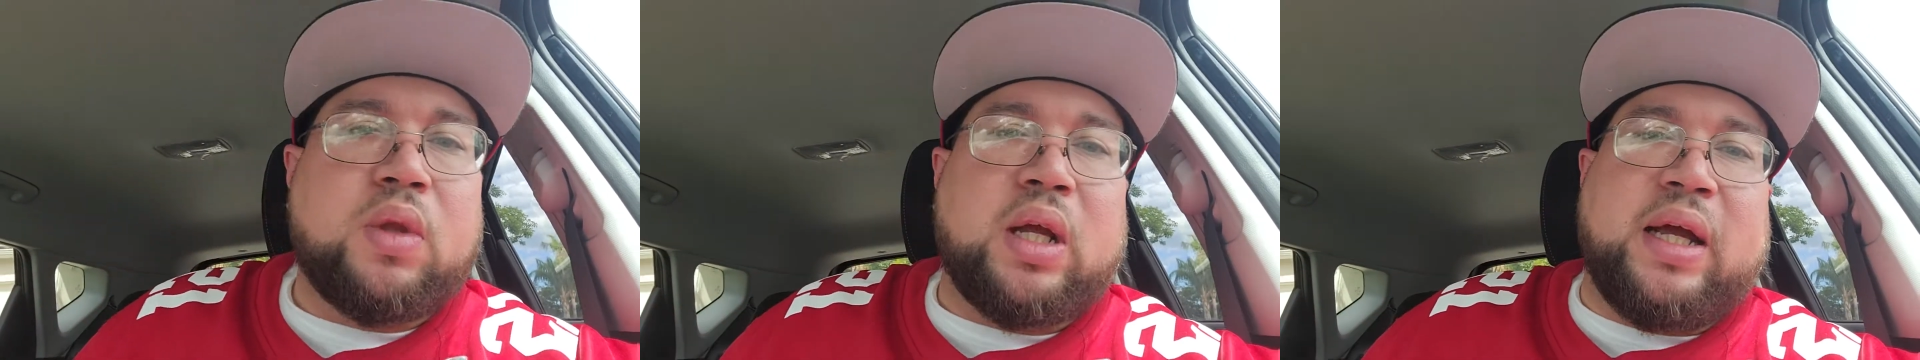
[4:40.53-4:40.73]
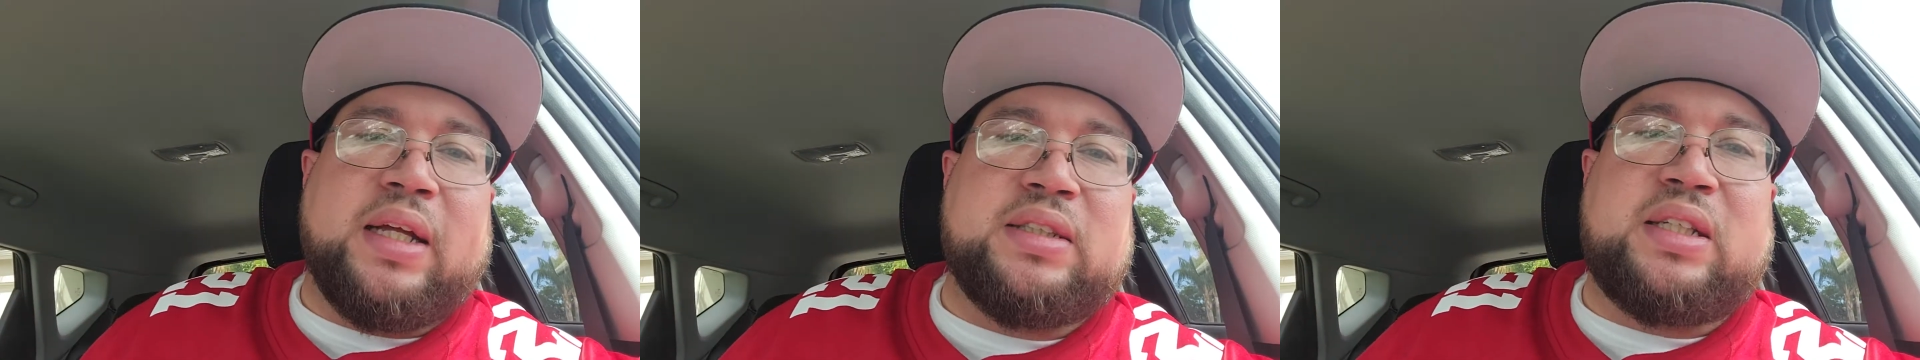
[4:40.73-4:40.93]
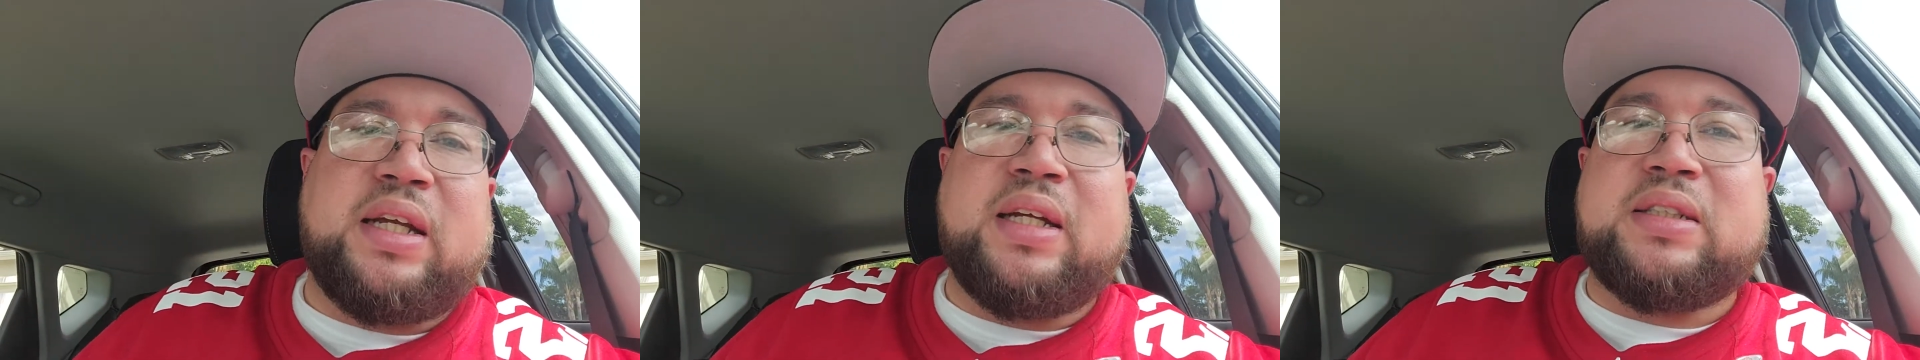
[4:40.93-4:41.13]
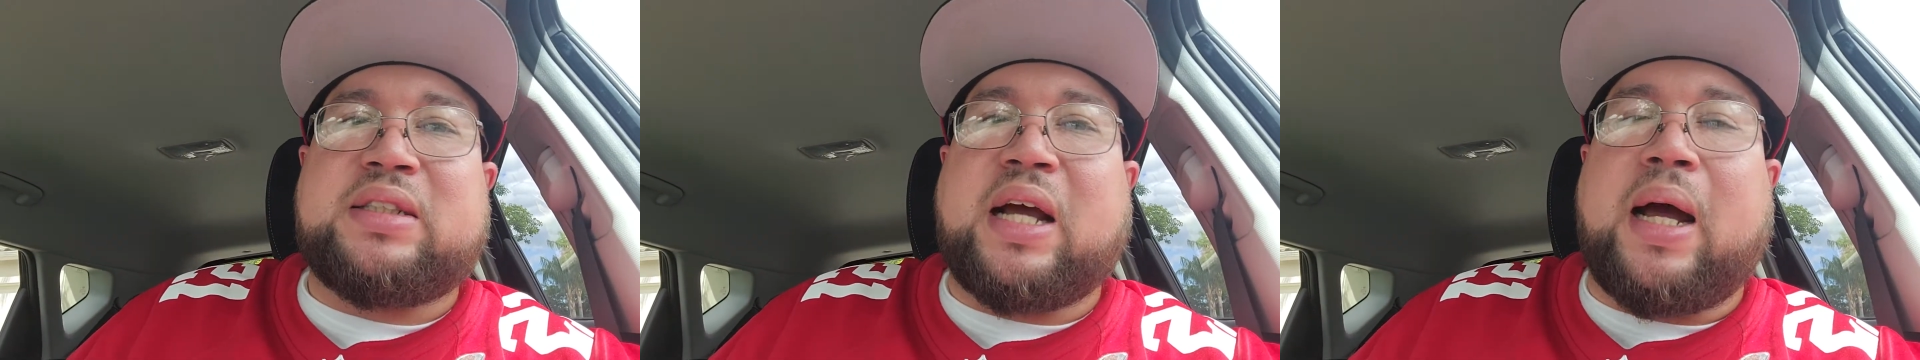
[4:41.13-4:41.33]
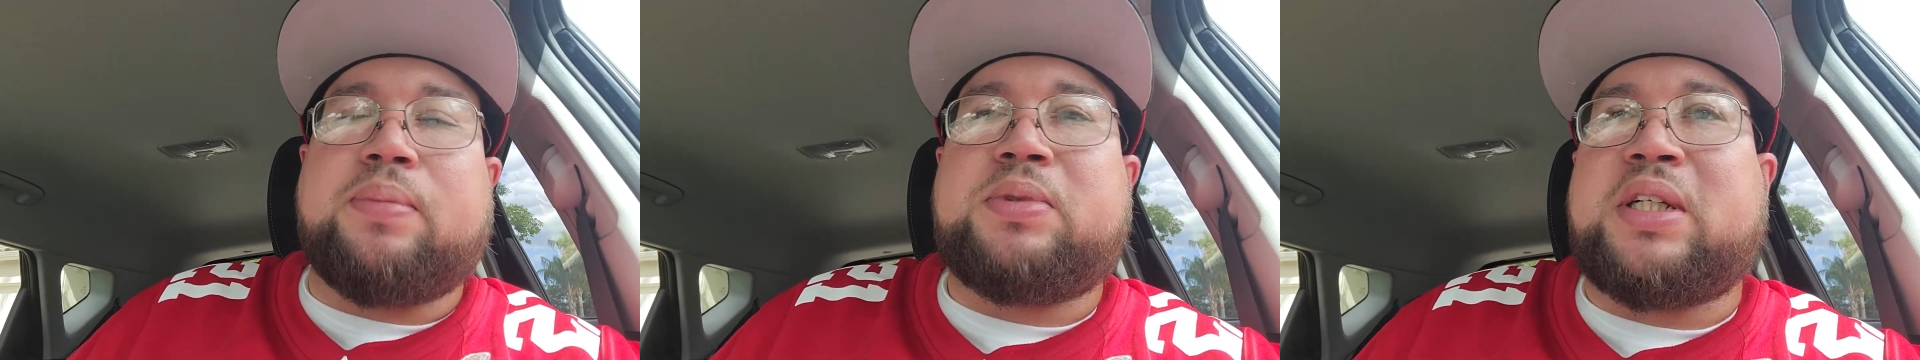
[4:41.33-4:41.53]
Is he a
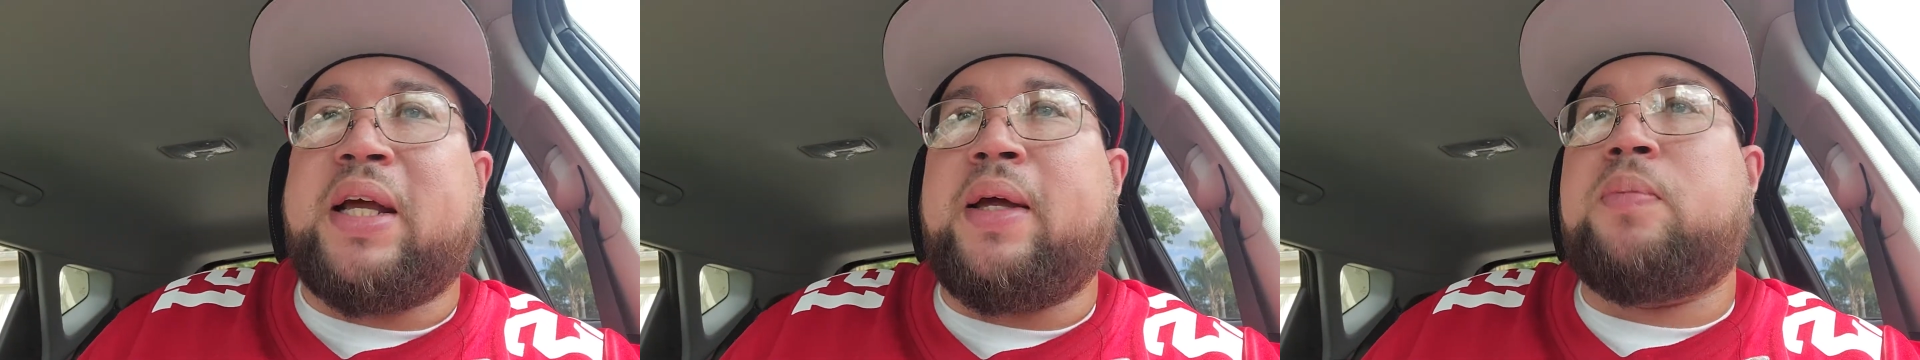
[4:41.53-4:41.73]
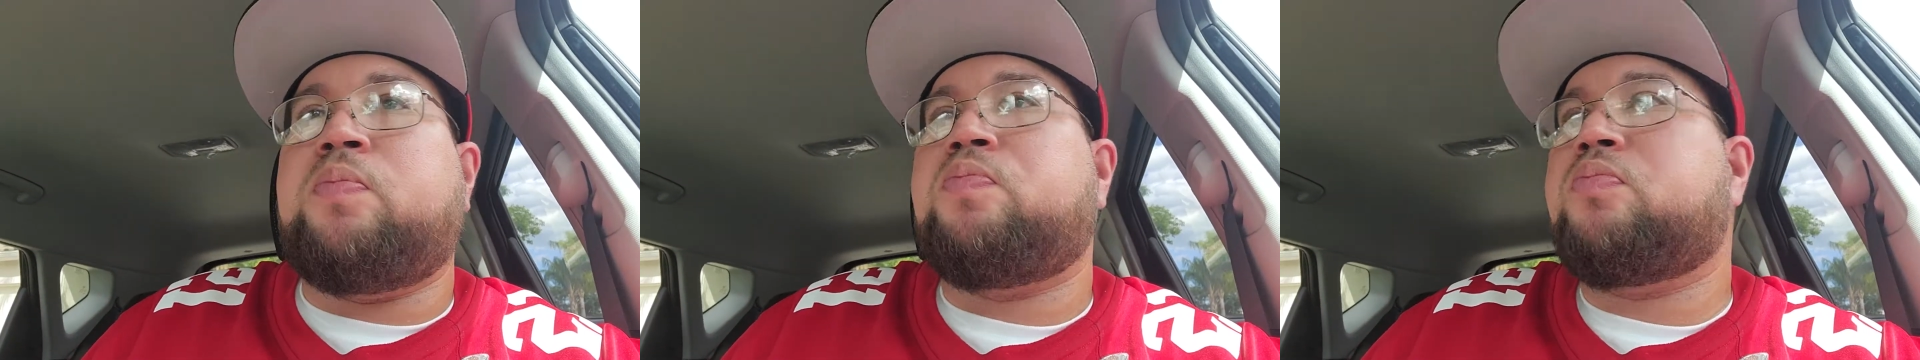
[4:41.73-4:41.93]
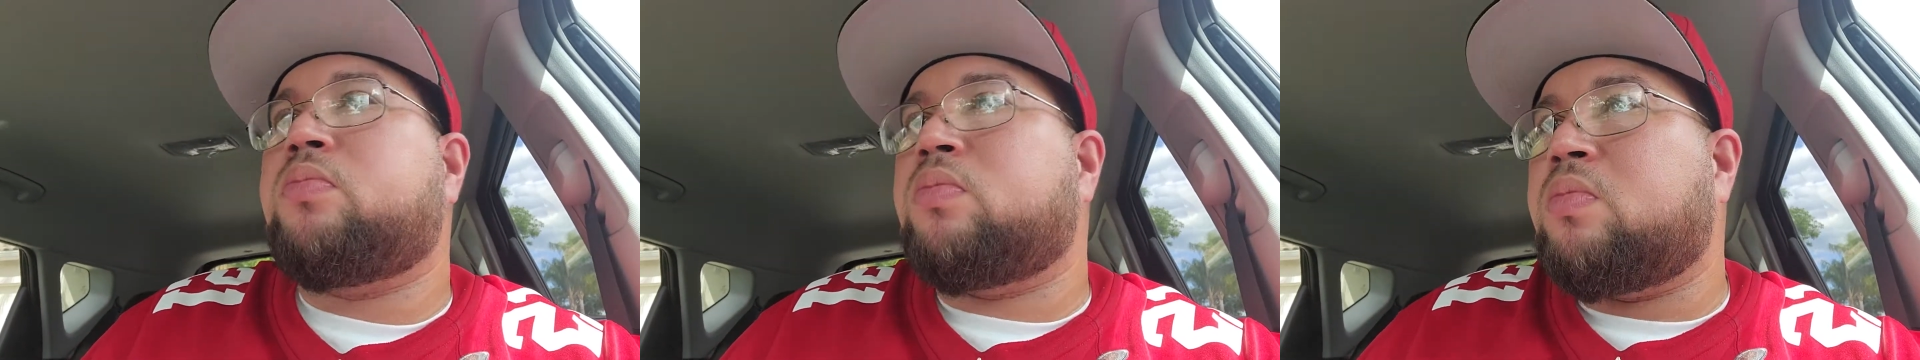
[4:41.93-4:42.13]
top 10?